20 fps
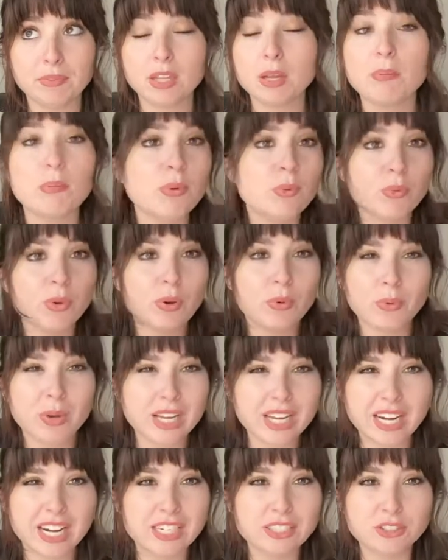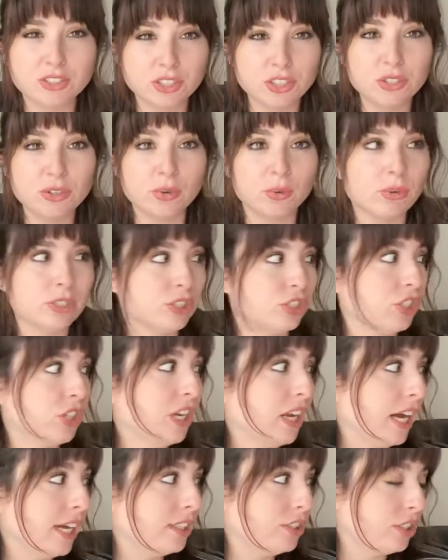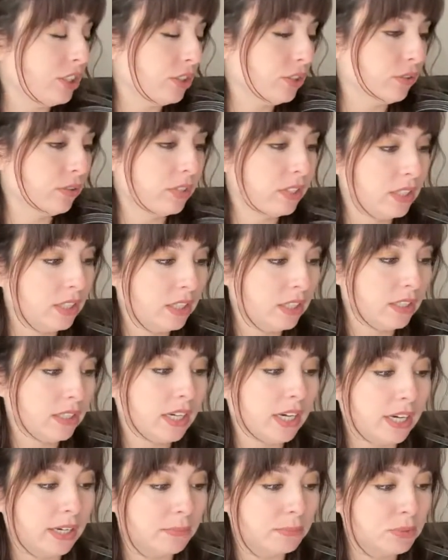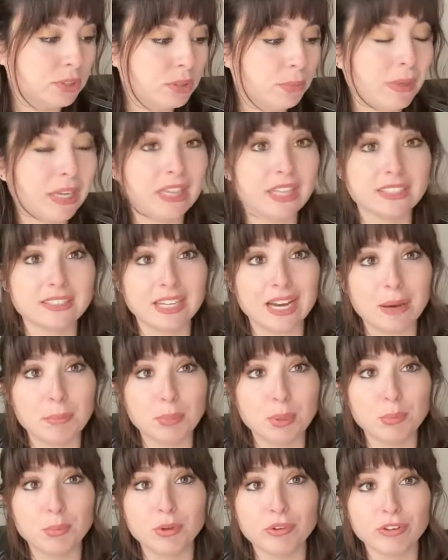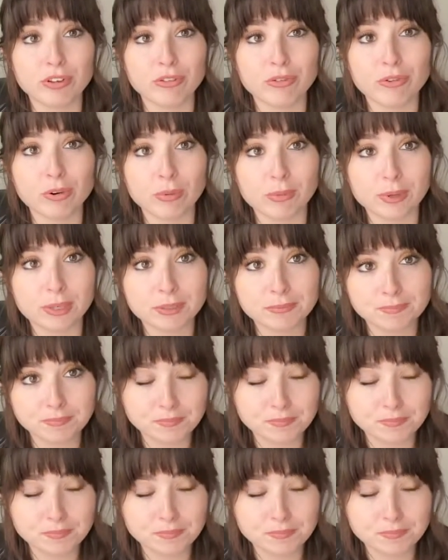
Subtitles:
but what can I do? What should I do to make this happen moving forward?